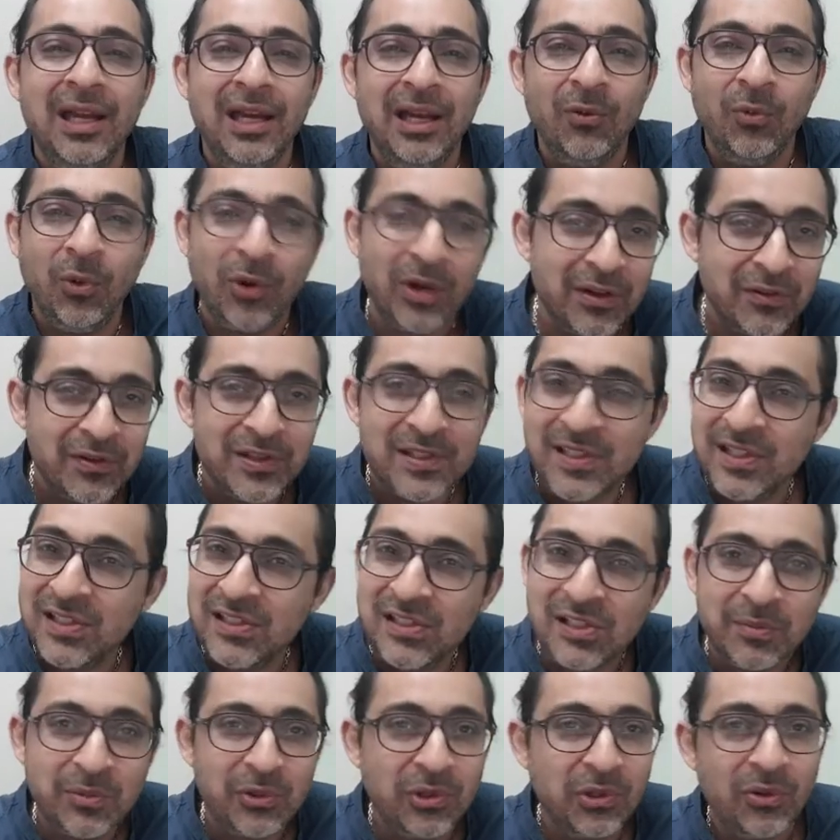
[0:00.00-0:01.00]
Whatever
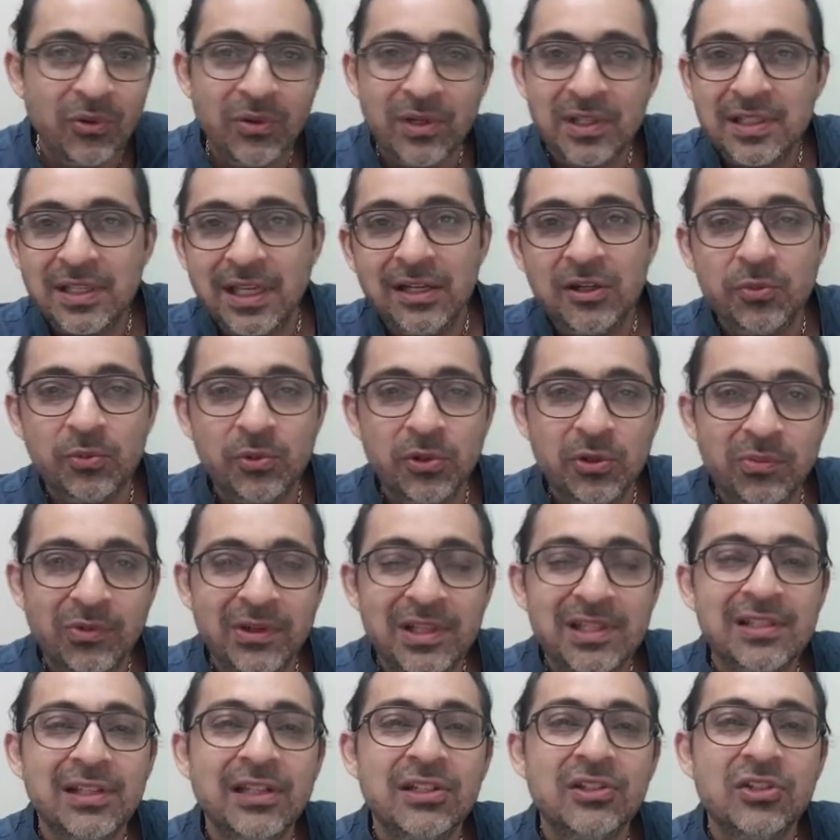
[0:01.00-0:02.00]
system you do decide to put,
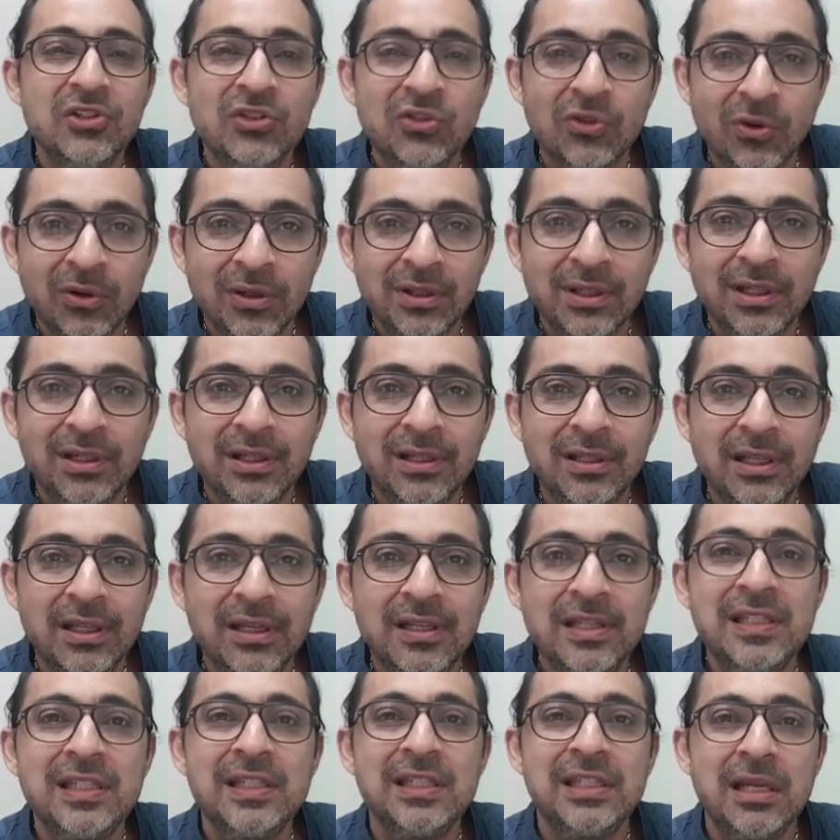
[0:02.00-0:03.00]
please ensure that there
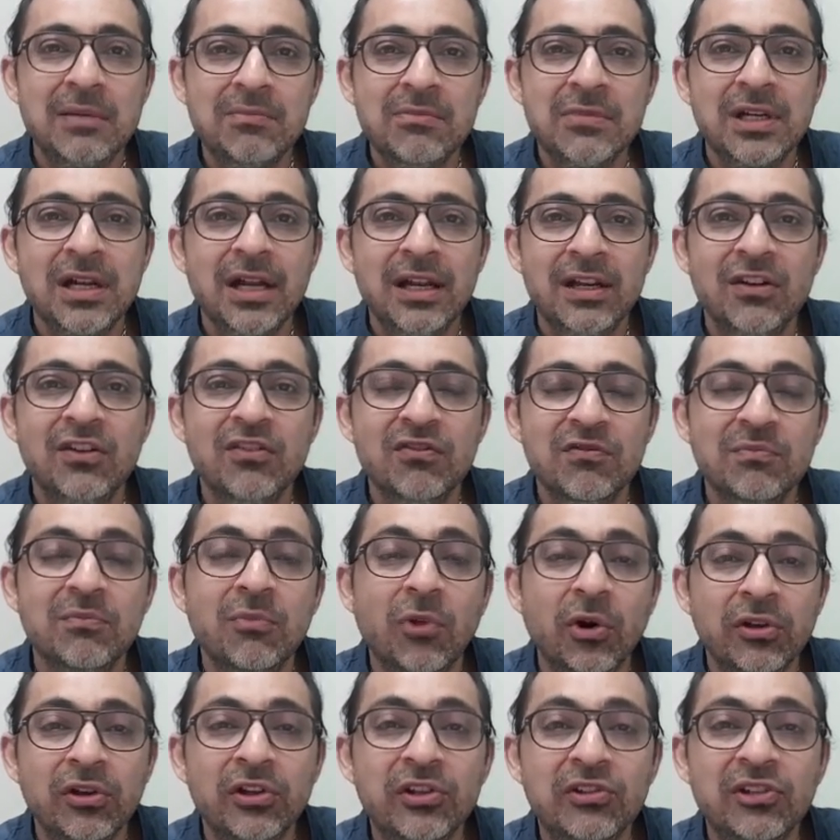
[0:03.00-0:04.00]
is some kind of
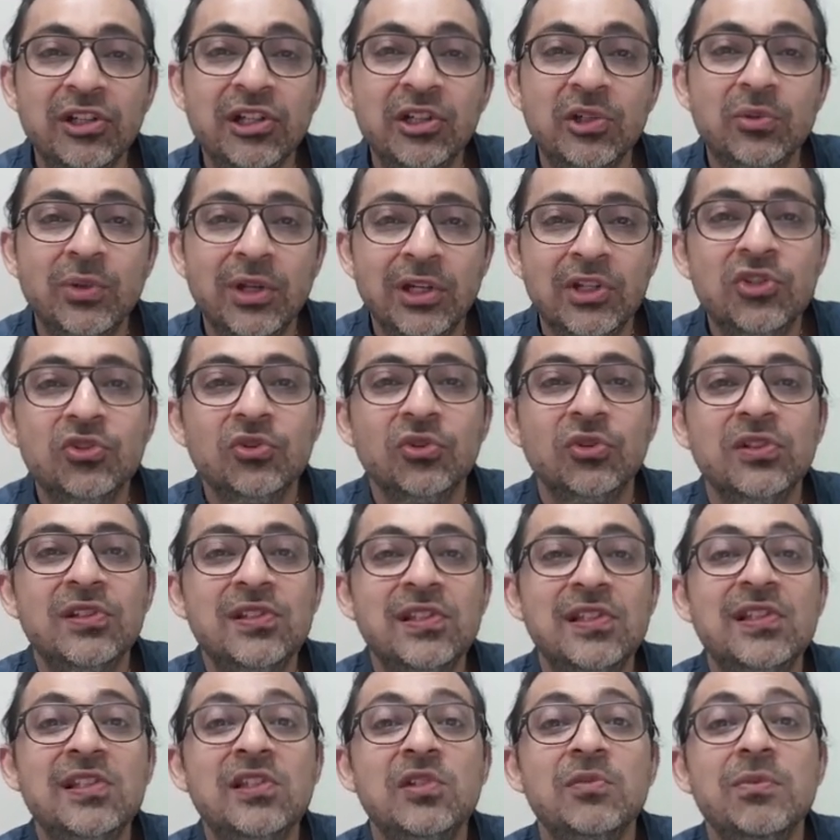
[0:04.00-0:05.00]
monitoring to ensure the
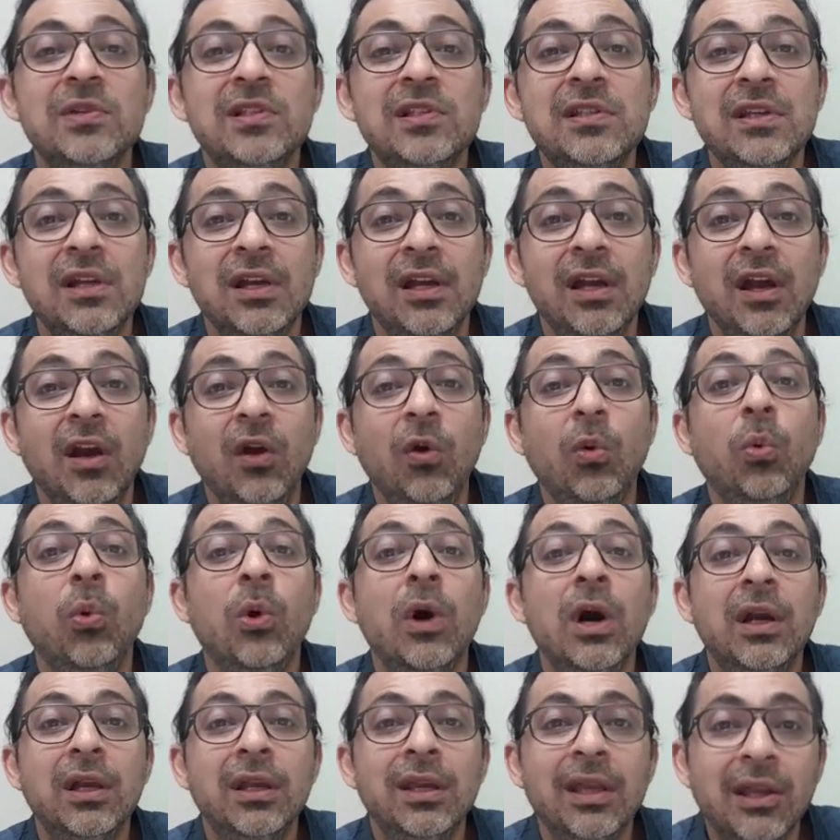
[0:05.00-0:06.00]
system is
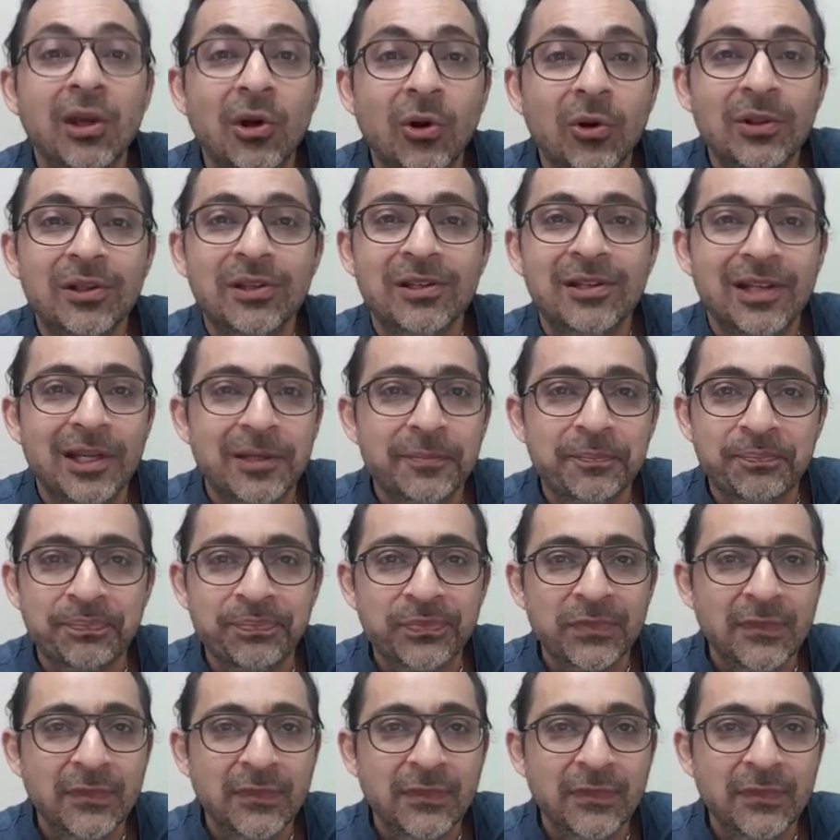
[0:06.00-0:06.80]
working all the time.